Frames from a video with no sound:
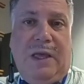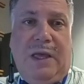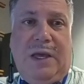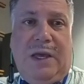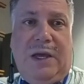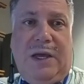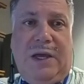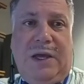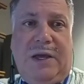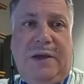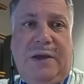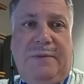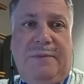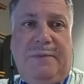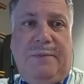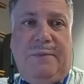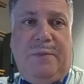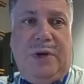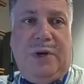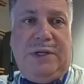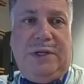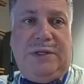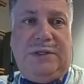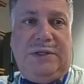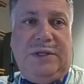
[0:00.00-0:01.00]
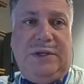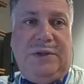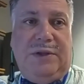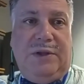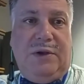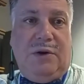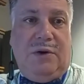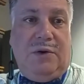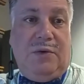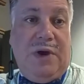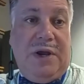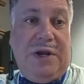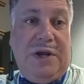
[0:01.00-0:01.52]
uh, but
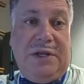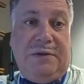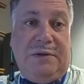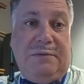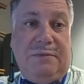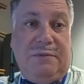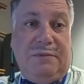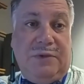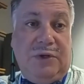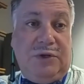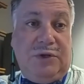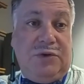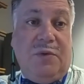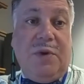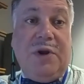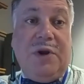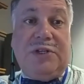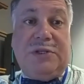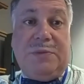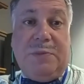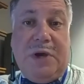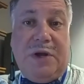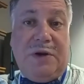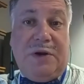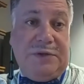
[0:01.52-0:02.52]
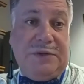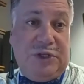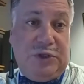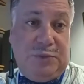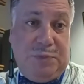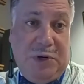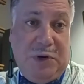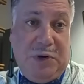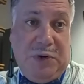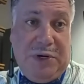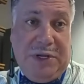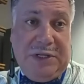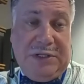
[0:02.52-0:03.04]
they're gaining a tremendous amount of
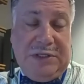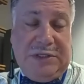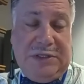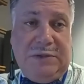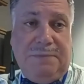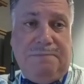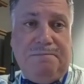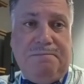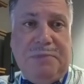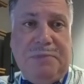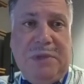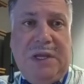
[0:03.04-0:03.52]
experience